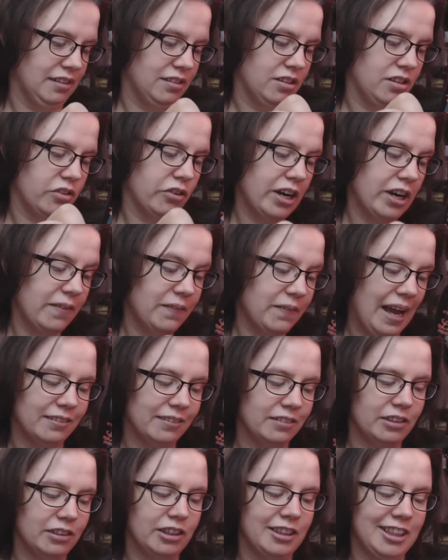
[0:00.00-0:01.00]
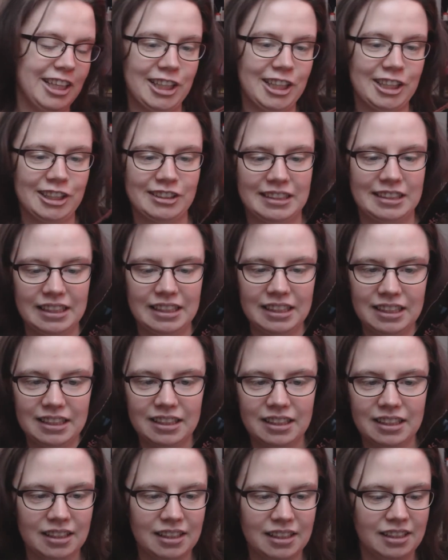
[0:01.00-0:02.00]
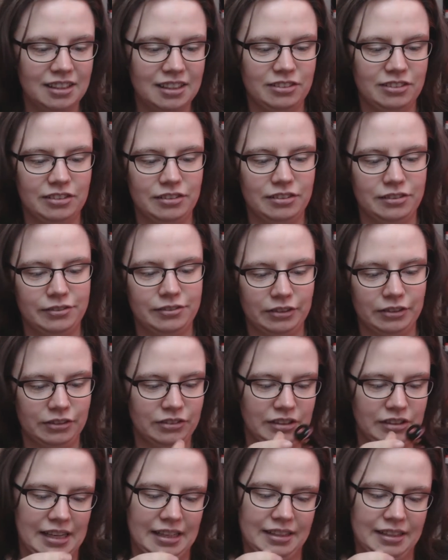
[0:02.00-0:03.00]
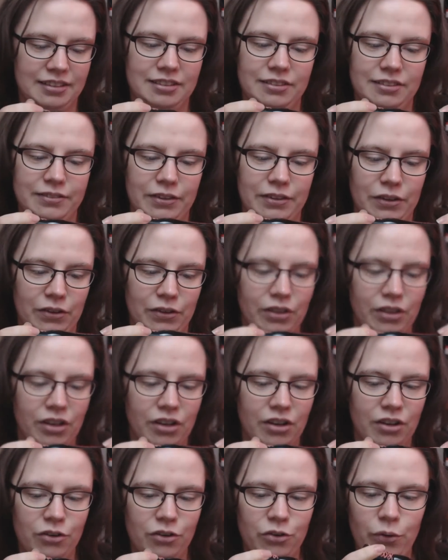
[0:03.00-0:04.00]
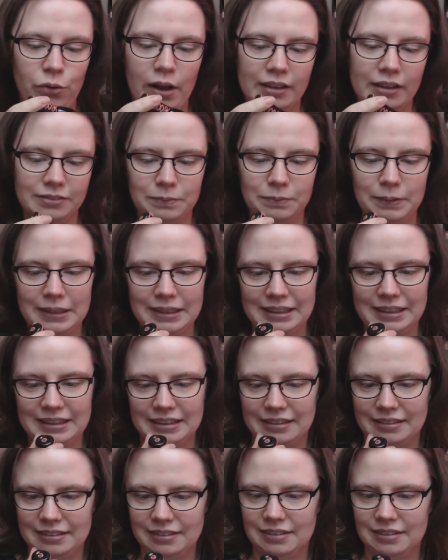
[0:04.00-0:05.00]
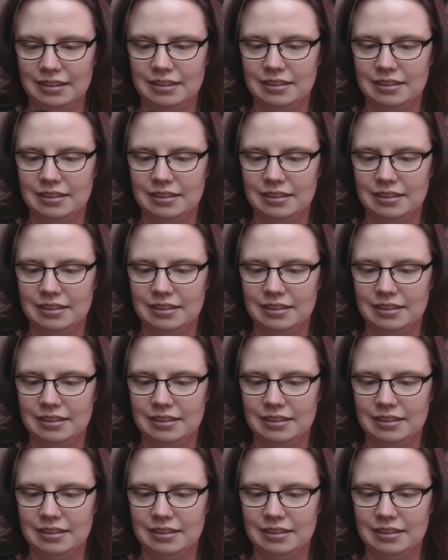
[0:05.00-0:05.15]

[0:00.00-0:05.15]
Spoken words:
is £3.30, which is full size for 12 millilitres.